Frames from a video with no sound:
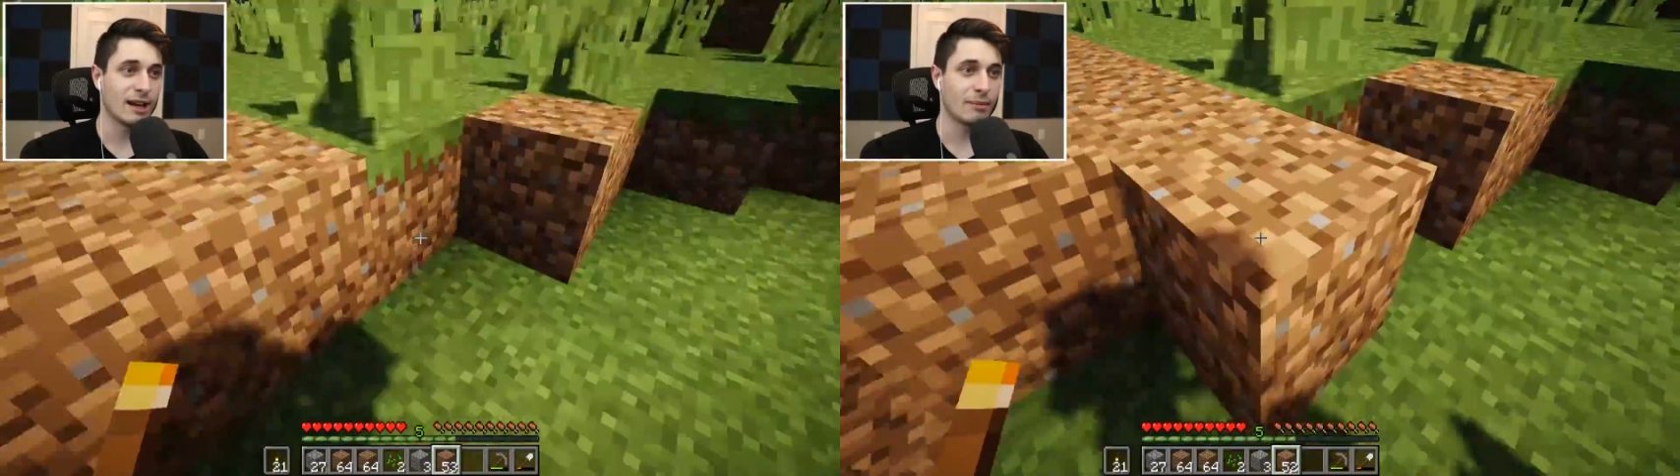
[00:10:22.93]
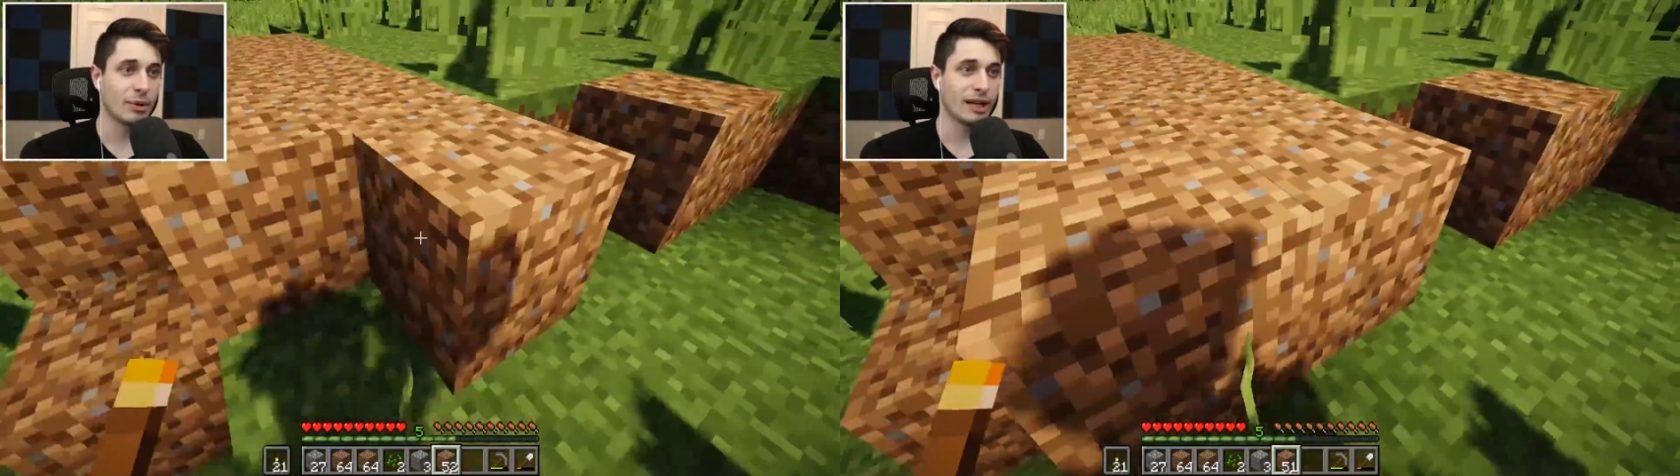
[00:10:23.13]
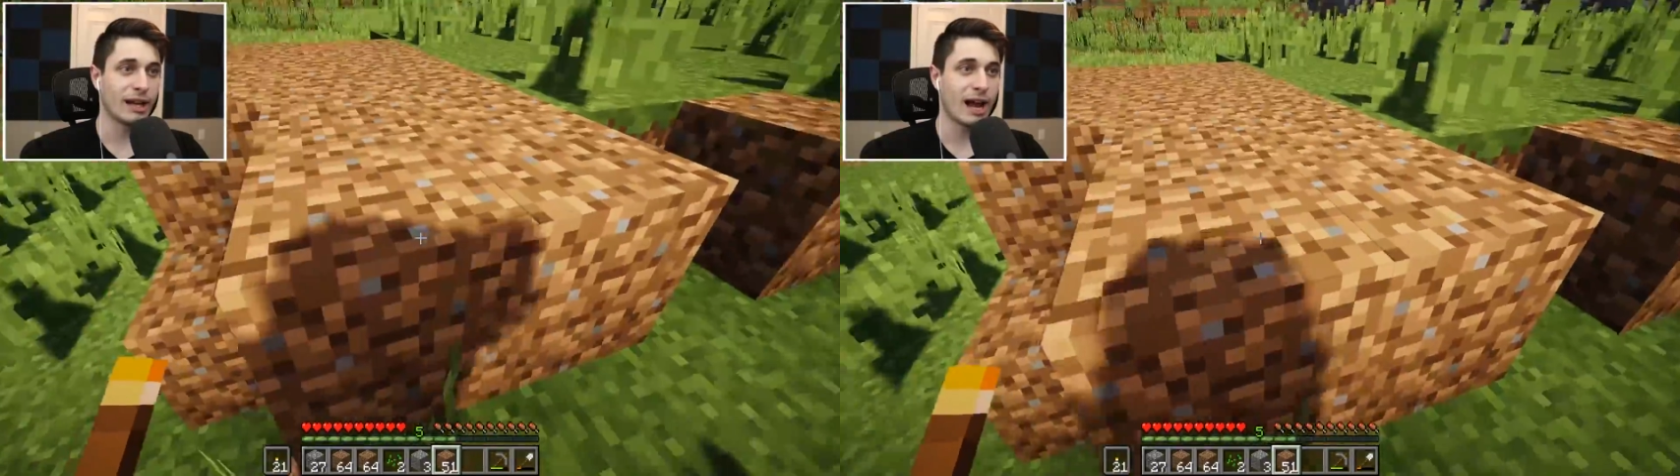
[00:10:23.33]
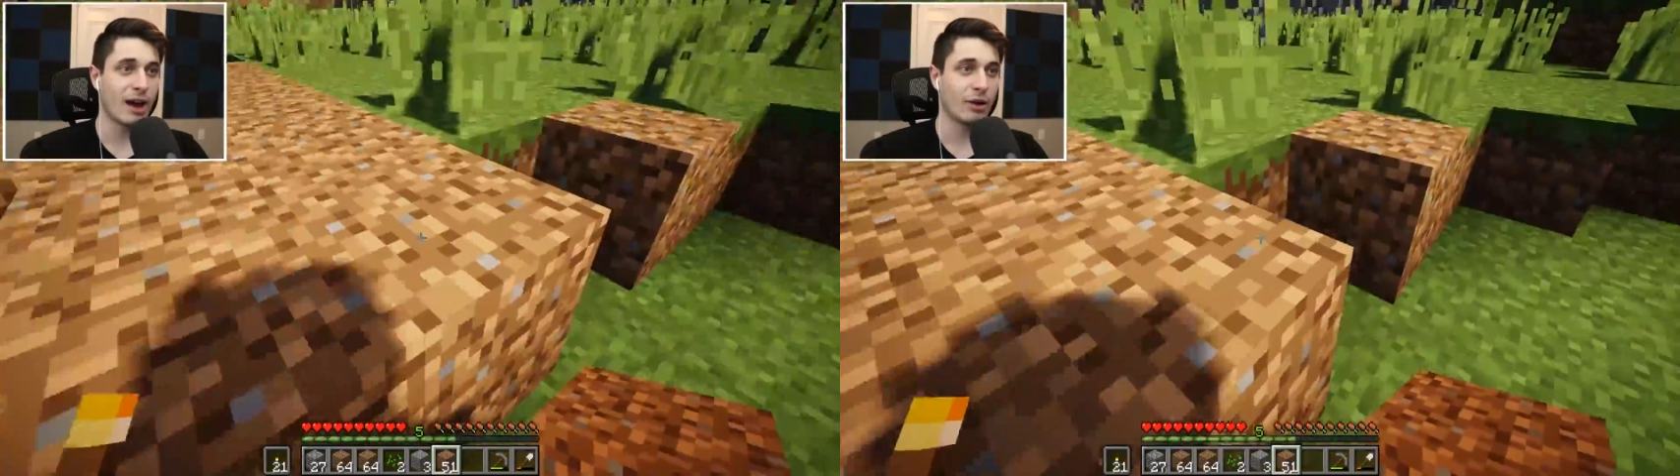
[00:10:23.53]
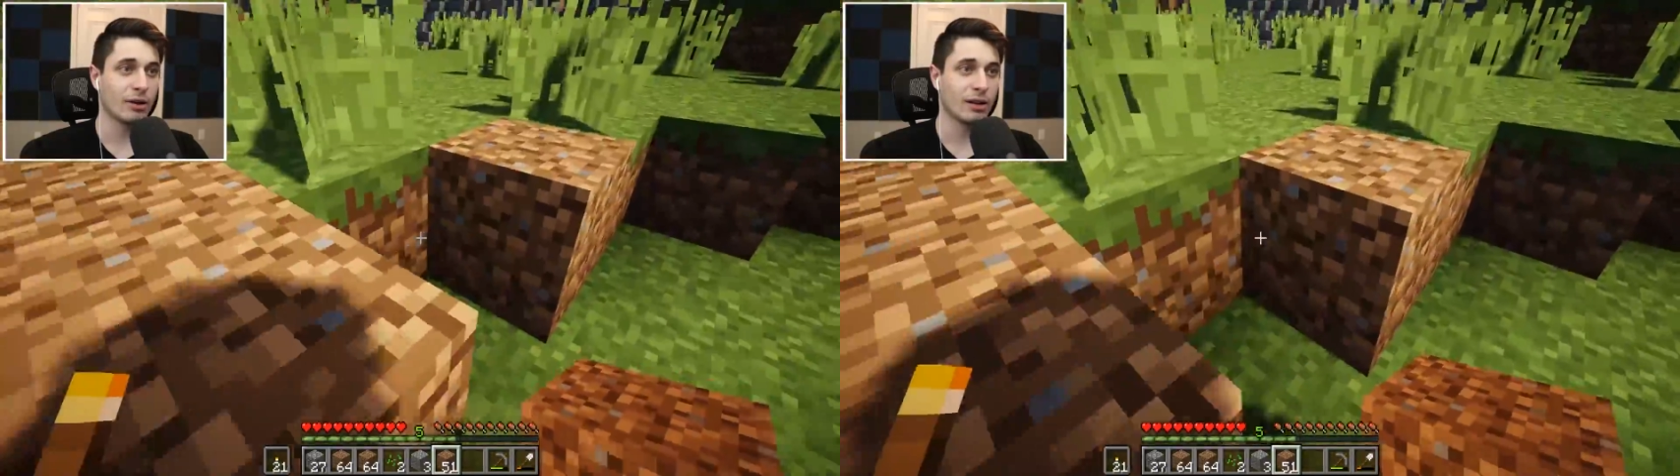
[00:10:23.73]
I bring it
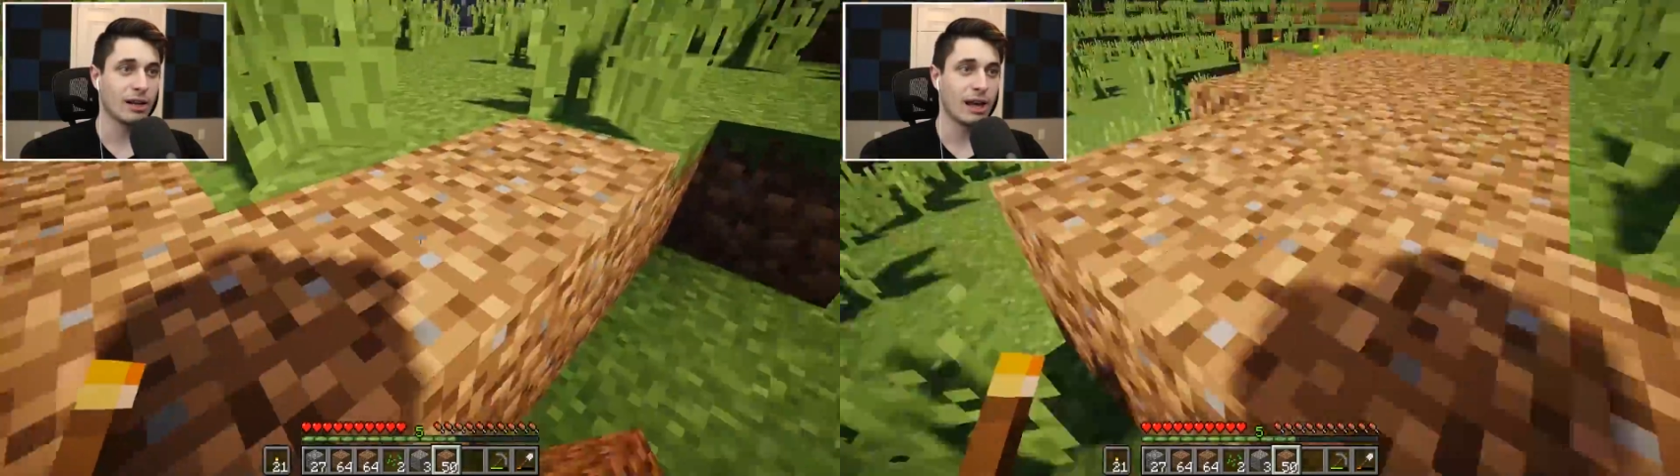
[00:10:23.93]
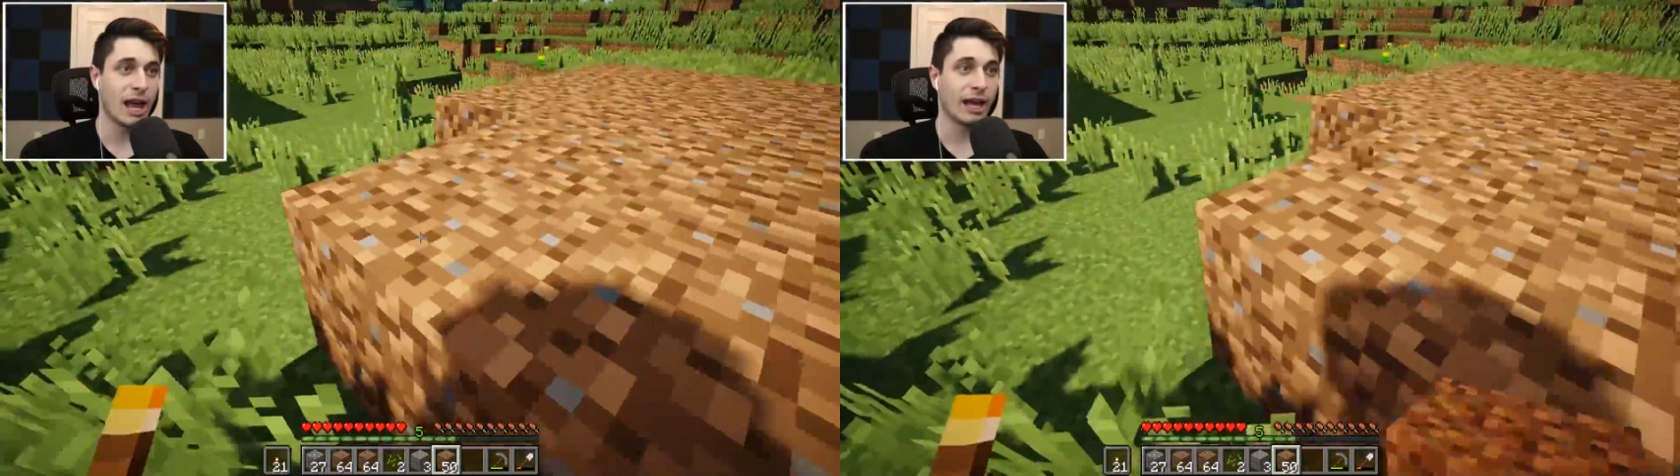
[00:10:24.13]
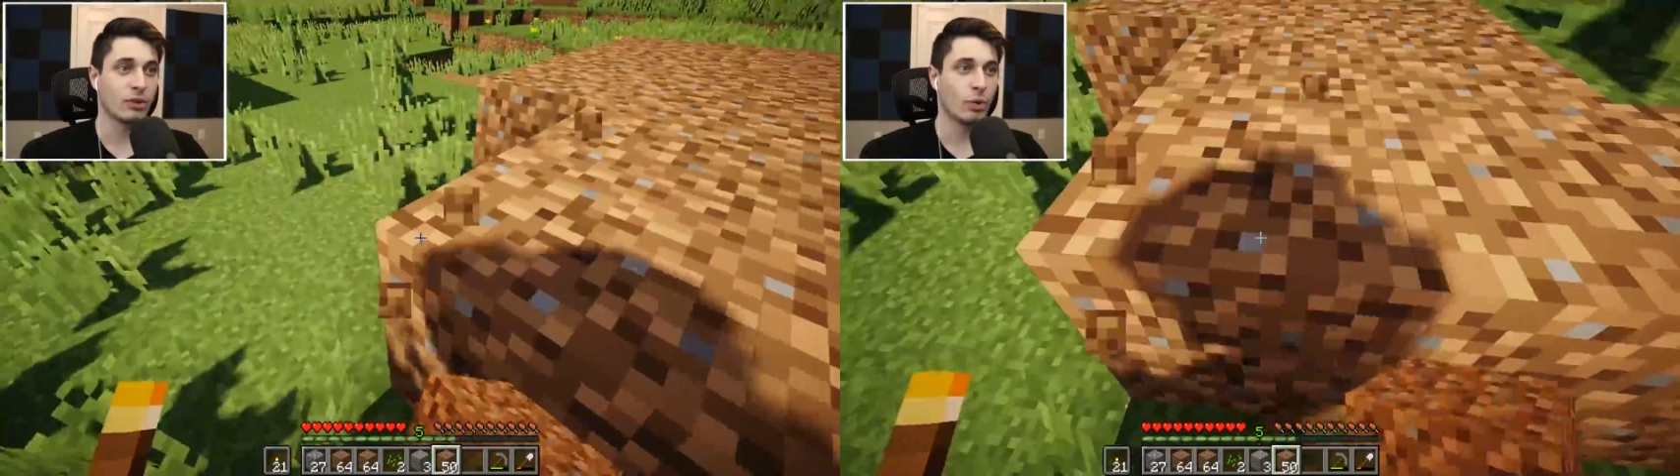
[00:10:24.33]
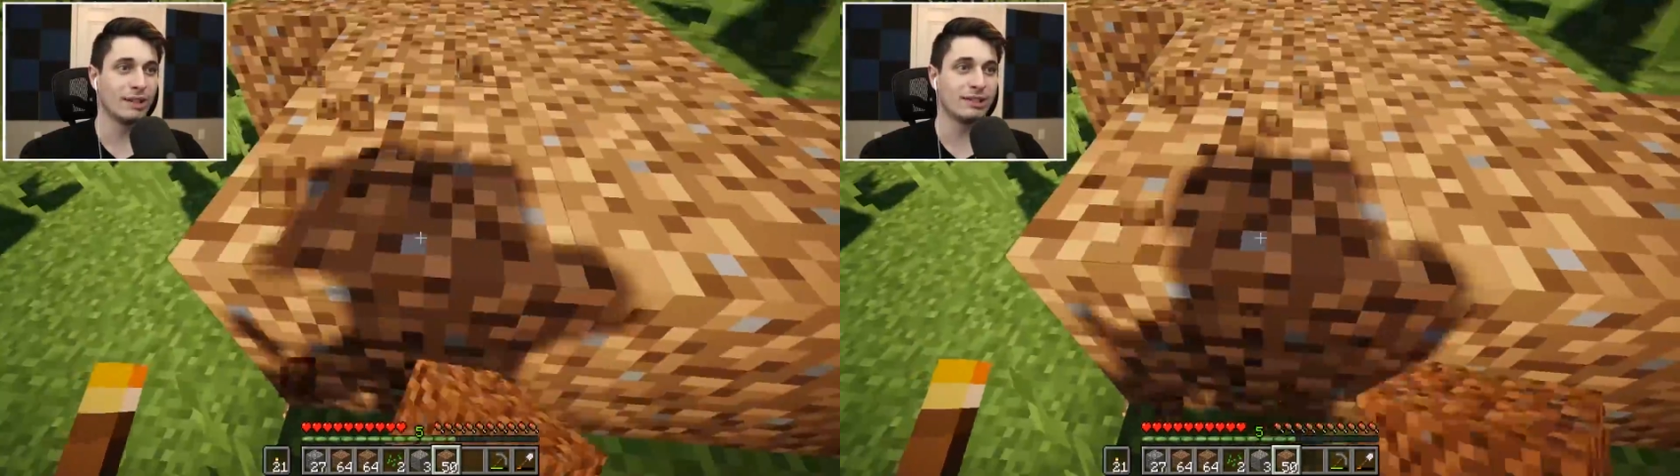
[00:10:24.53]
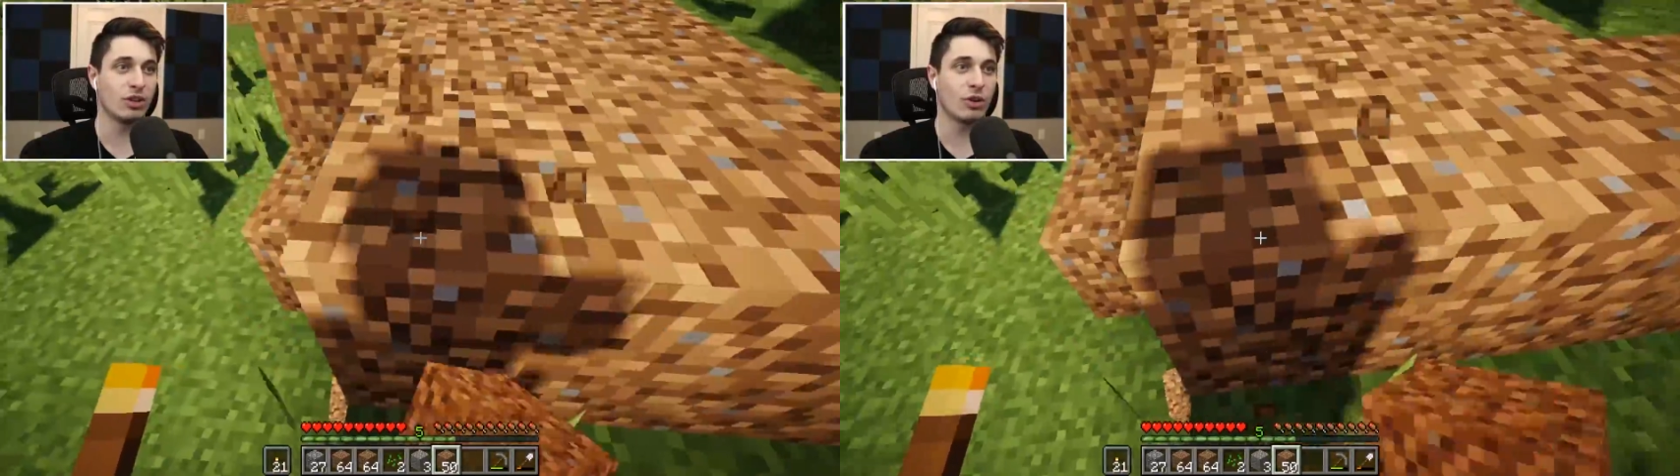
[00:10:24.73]
out, and
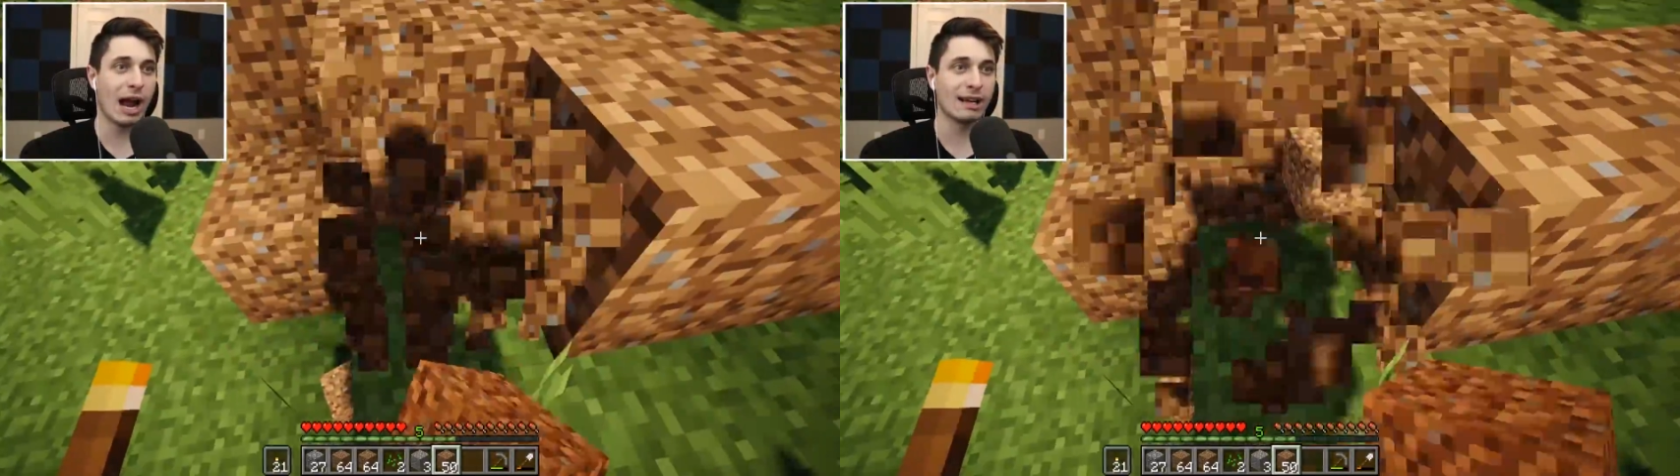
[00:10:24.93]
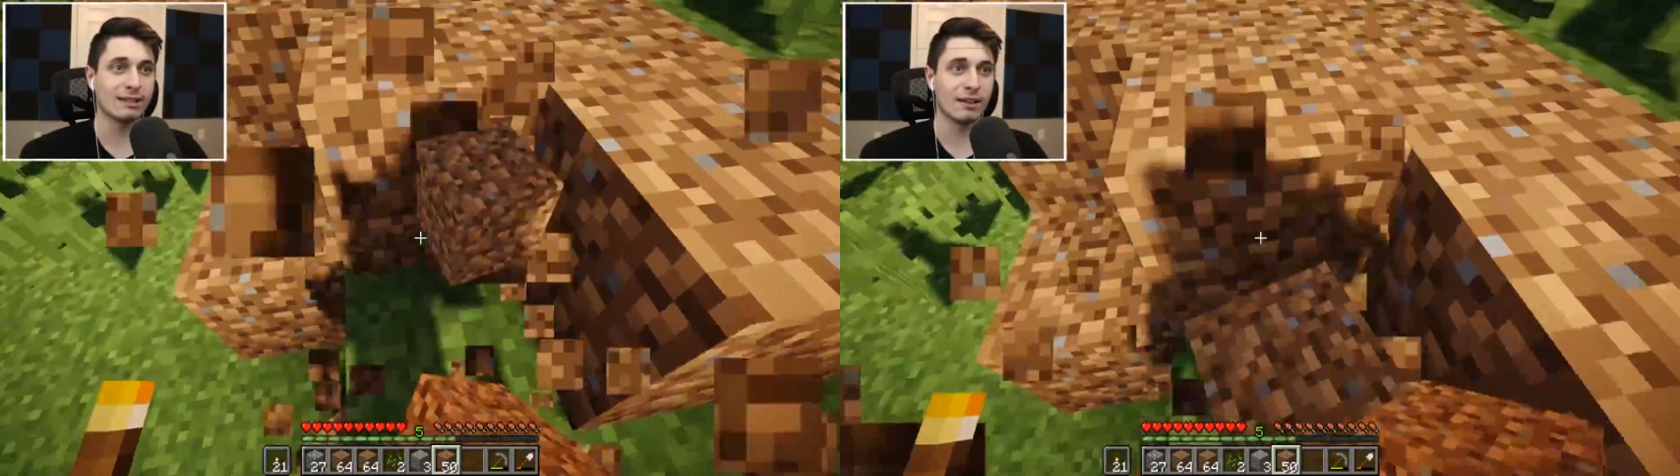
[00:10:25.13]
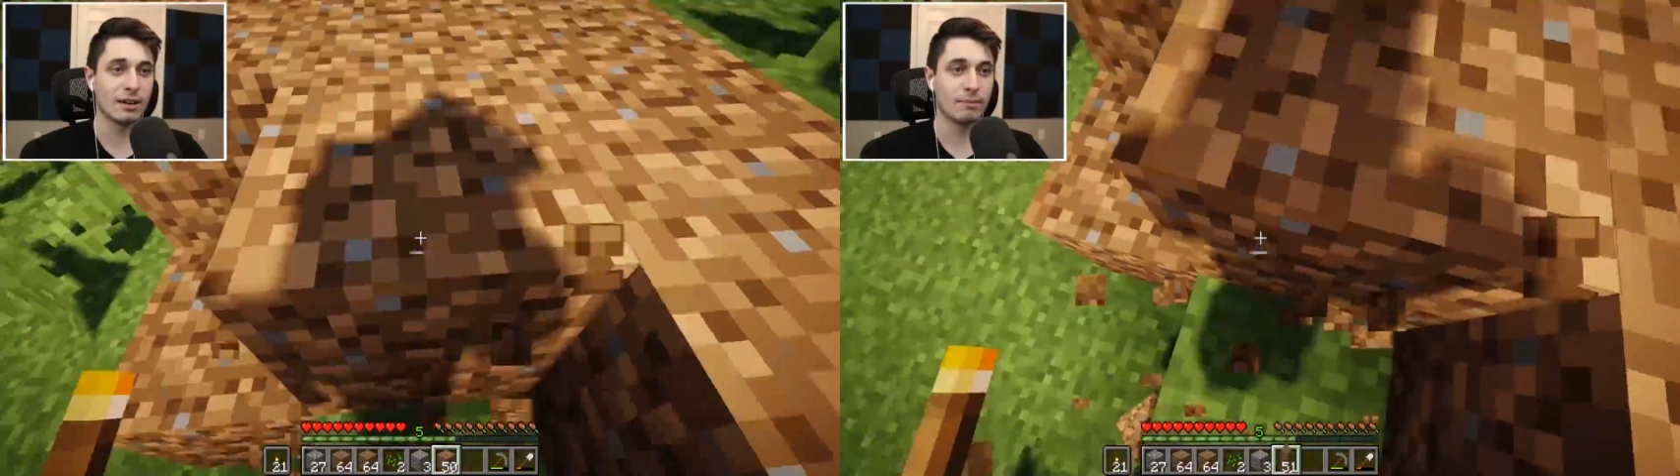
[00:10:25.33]
once the grass